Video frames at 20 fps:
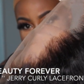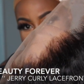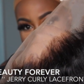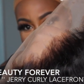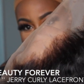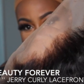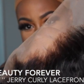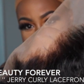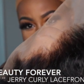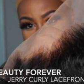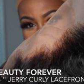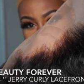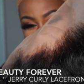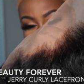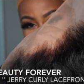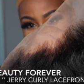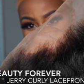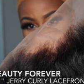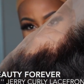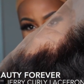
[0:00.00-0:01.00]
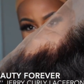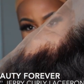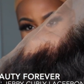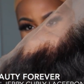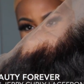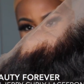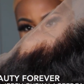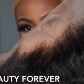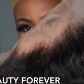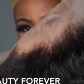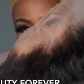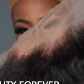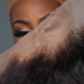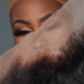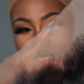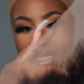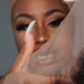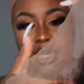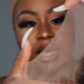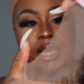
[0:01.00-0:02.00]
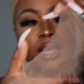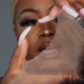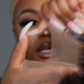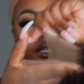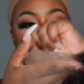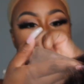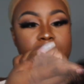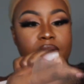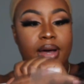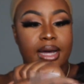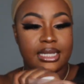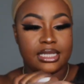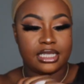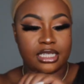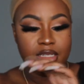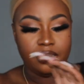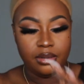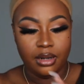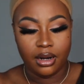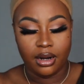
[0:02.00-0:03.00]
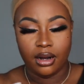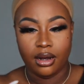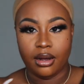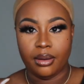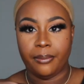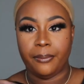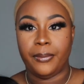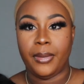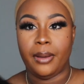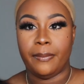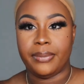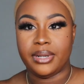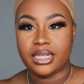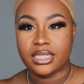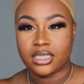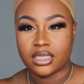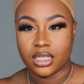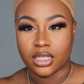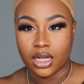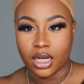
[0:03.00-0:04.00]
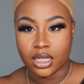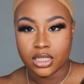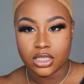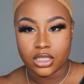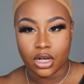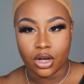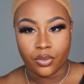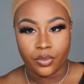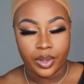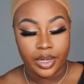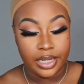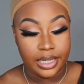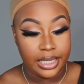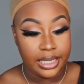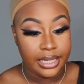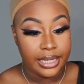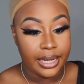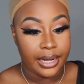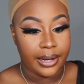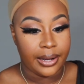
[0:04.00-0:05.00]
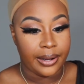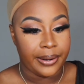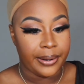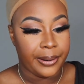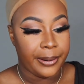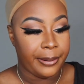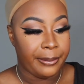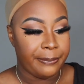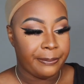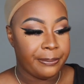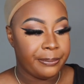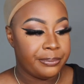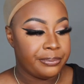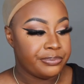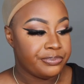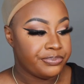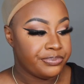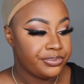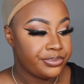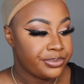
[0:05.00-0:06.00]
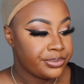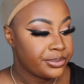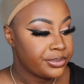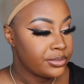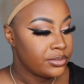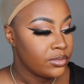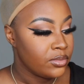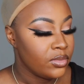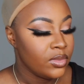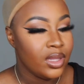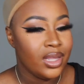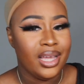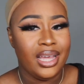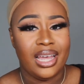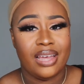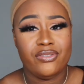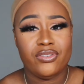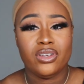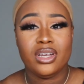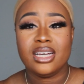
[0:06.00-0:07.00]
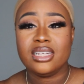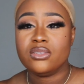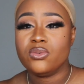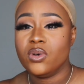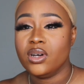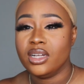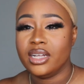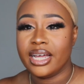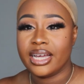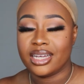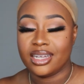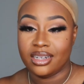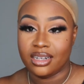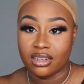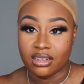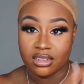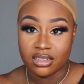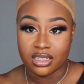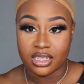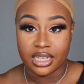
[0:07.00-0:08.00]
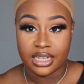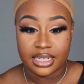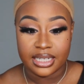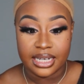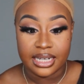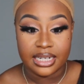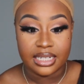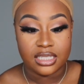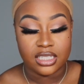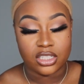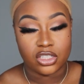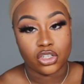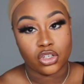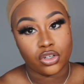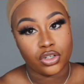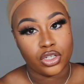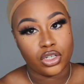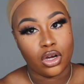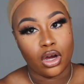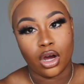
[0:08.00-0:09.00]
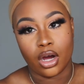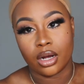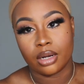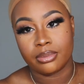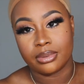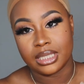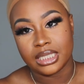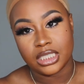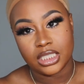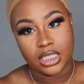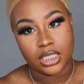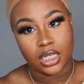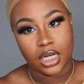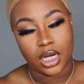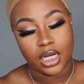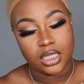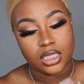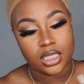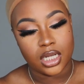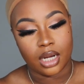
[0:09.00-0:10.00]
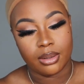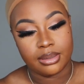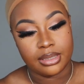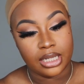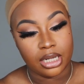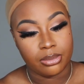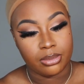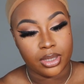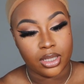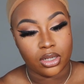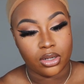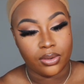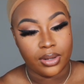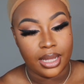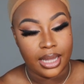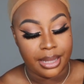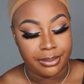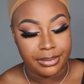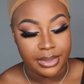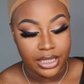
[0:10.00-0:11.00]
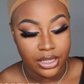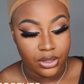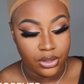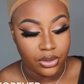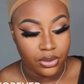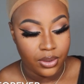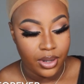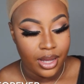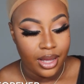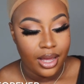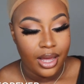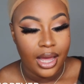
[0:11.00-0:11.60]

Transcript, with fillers: be passing it through so y'all can see so i did um bleach the knots already um if you guys want like another dedicated tutorial on bleaching knots, comment down below and let me know.